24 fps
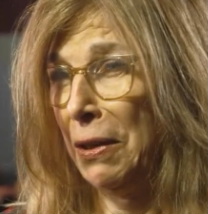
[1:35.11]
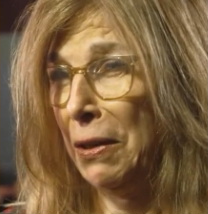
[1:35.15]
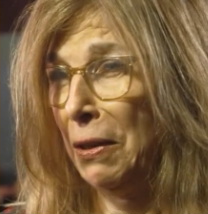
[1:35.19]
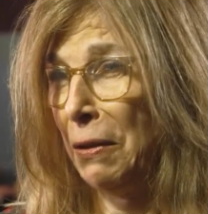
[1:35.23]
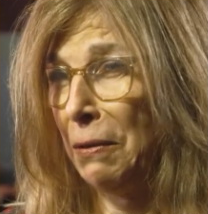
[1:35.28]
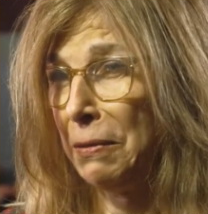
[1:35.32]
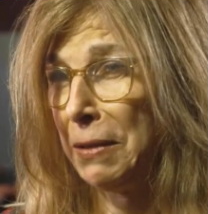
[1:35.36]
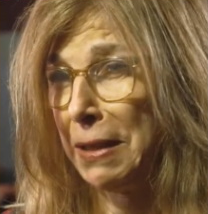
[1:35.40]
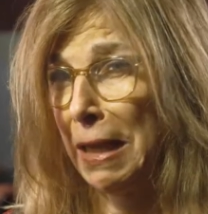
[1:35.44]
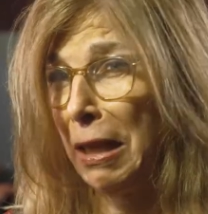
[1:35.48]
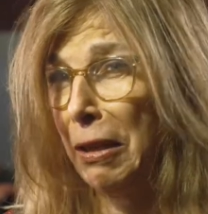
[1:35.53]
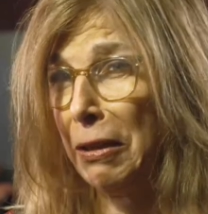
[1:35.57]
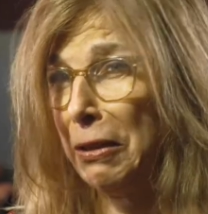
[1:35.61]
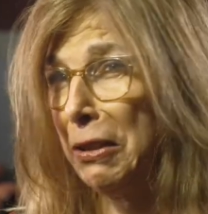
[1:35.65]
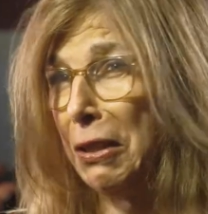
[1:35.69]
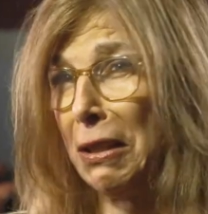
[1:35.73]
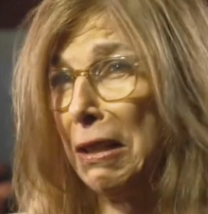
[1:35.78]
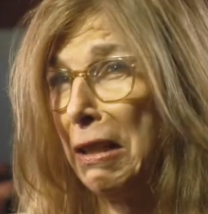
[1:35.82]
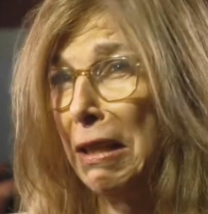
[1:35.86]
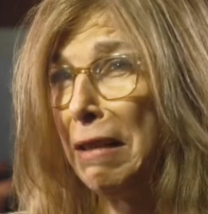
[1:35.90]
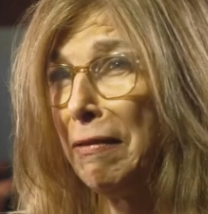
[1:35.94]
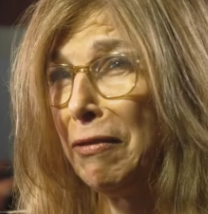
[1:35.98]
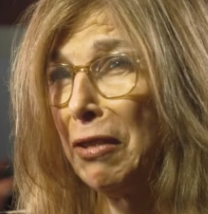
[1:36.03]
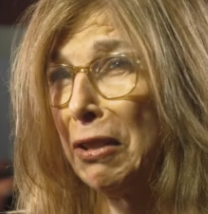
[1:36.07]
You know, tell her
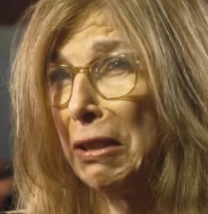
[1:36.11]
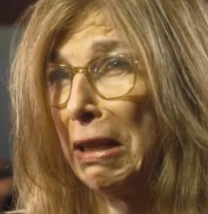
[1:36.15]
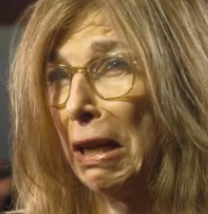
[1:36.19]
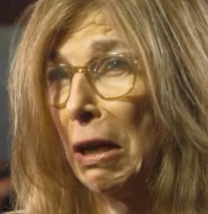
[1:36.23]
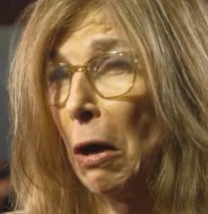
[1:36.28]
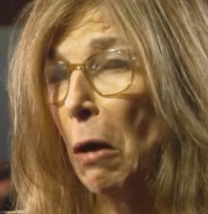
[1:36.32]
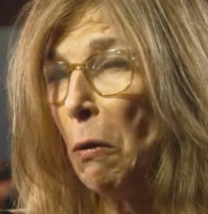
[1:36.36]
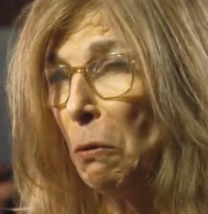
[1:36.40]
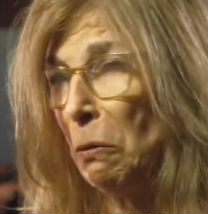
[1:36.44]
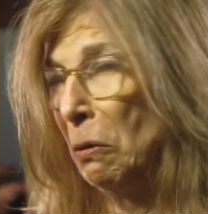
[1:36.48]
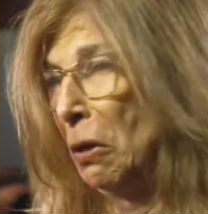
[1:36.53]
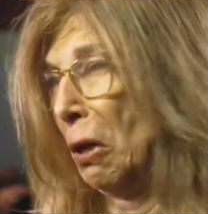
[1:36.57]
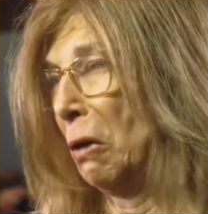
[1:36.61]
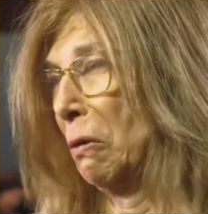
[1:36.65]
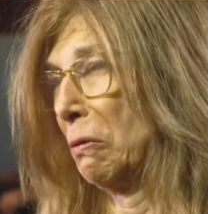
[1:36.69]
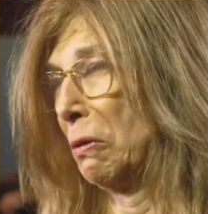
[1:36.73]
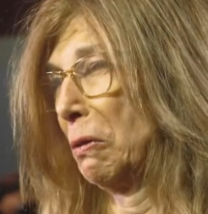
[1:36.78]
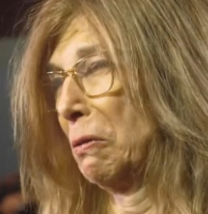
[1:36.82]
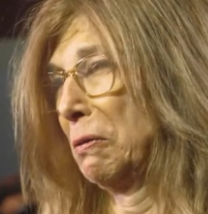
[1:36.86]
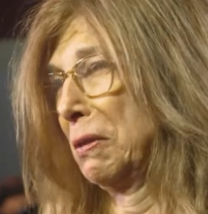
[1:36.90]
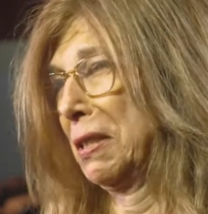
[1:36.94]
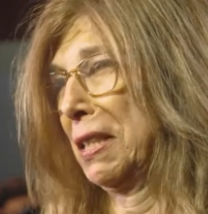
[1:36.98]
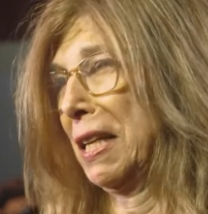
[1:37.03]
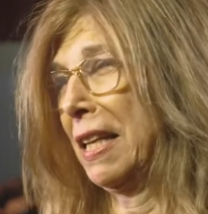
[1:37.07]
you love her now. Oh, no,
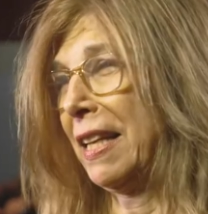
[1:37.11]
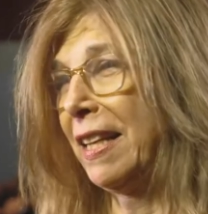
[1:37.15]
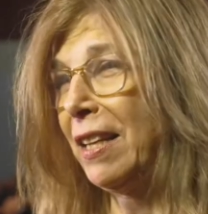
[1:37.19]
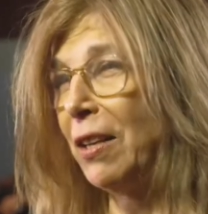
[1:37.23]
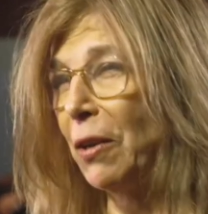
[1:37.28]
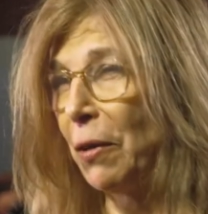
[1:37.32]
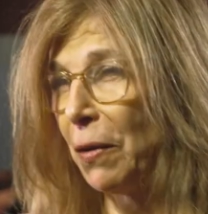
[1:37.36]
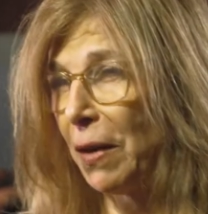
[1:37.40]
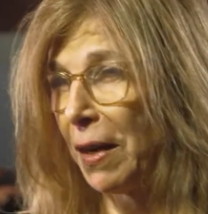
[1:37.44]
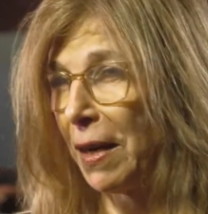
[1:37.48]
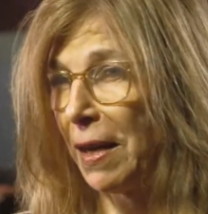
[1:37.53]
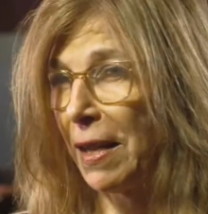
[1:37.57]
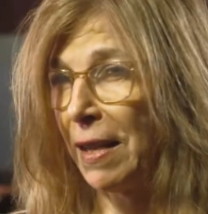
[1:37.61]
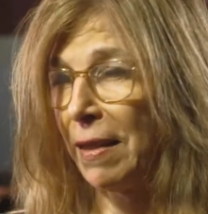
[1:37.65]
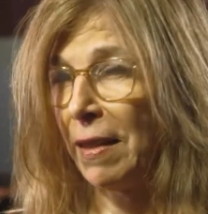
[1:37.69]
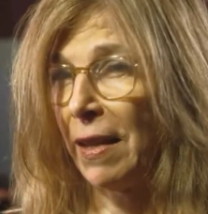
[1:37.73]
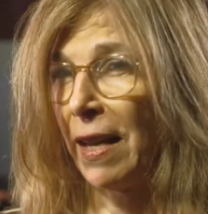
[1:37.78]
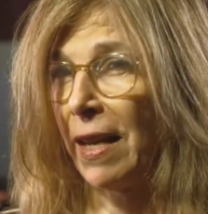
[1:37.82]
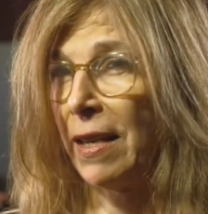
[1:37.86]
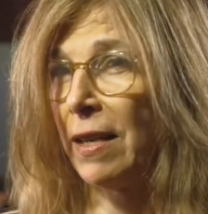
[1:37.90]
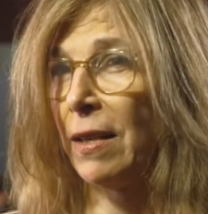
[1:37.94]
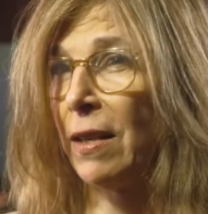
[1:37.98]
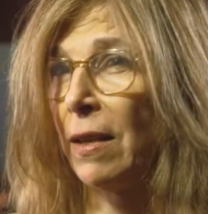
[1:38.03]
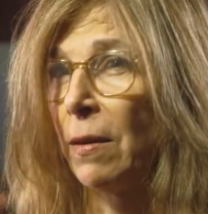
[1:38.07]
don't say, you know, and
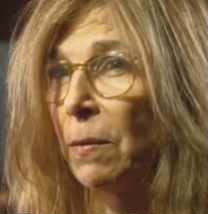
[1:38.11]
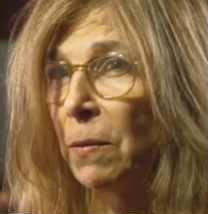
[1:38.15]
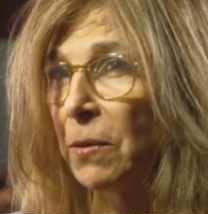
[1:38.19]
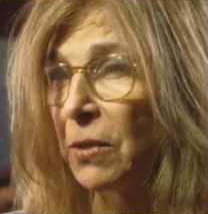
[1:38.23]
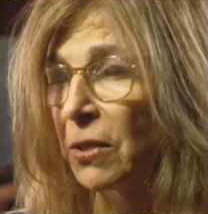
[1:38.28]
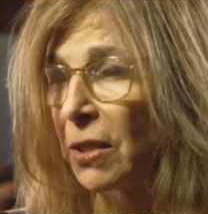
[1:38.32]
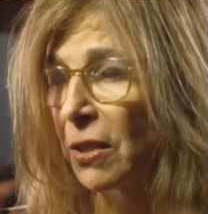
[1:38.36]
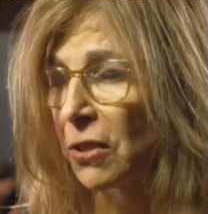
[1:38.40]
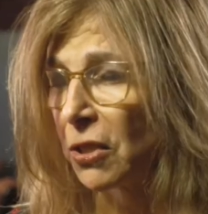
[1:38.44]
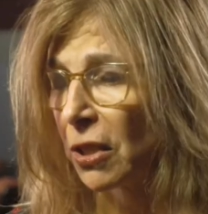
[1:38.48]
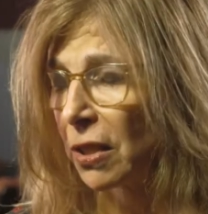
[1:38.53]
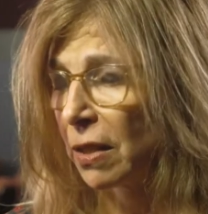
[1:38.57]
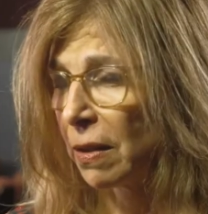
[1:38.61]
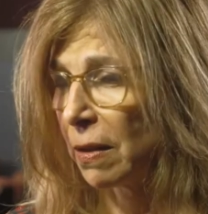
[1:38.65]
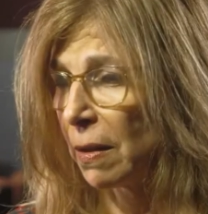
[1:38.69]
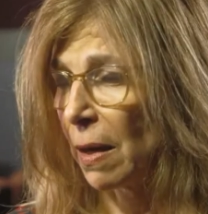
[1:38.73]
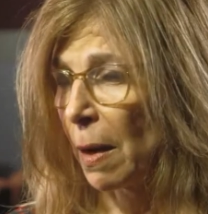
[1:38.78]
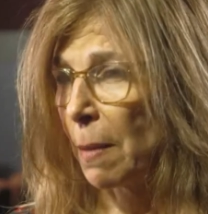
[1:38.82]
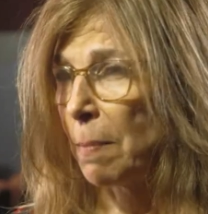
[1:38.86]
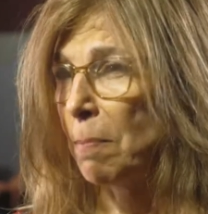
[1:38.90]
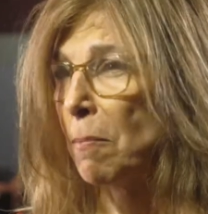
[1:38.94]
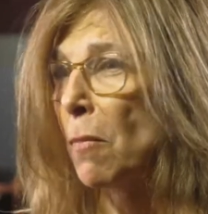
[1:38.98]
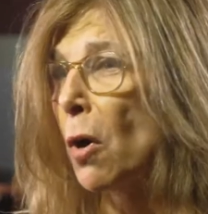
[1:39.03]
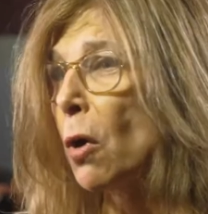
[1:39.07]
it was such an
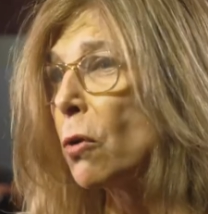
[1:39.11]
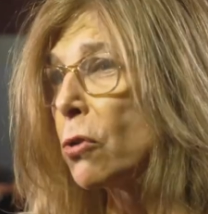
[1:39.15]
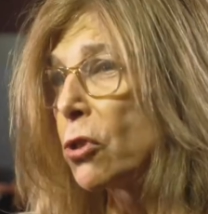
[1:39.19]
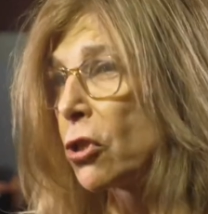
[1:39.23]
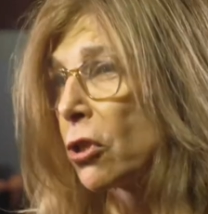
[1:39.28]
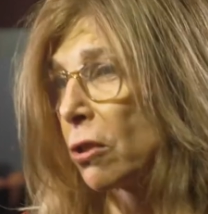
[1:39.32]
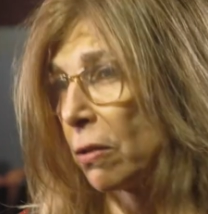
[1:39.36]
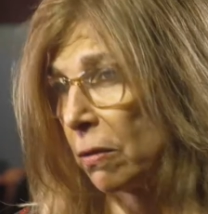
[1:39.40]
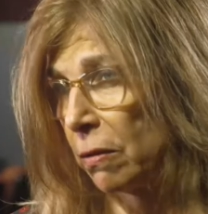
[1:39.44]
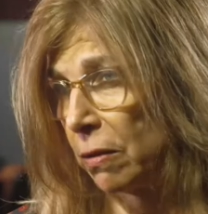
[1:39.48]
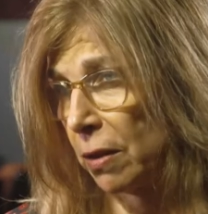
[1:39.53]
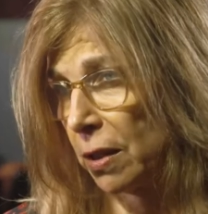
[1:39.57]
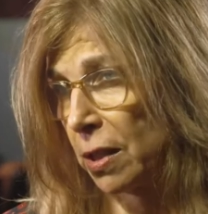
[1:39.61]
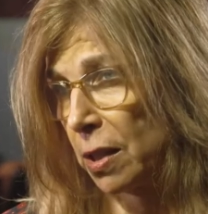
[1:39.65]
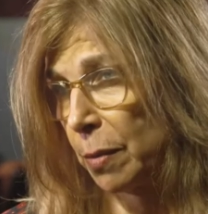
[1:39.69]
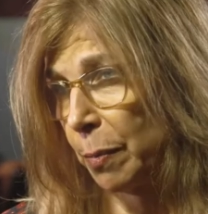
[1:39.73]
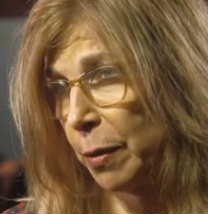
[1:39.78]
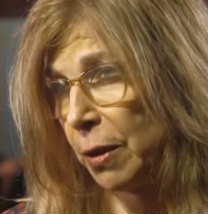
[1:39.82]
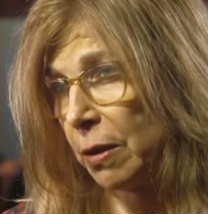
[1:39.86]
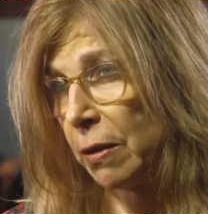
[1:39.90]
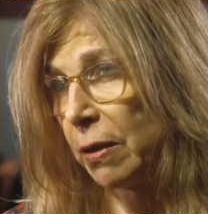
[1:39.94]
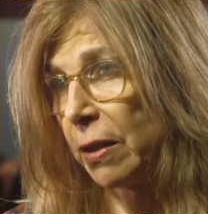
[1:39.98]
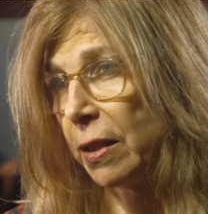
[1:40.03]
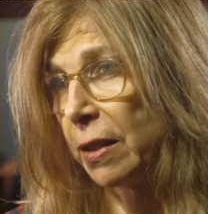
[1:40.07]
emotional
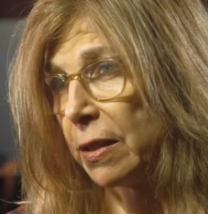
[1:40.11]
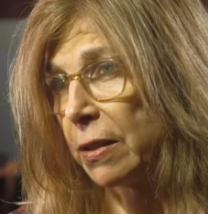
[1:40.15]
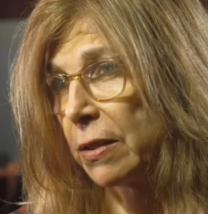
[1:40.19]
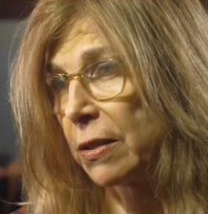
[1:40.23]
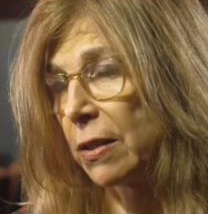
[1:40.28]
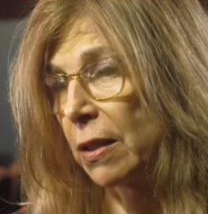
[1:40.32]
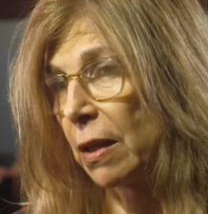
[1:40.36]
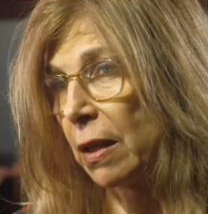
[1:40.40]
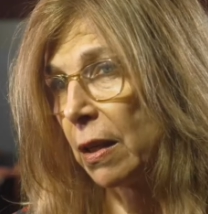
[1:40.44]
experience.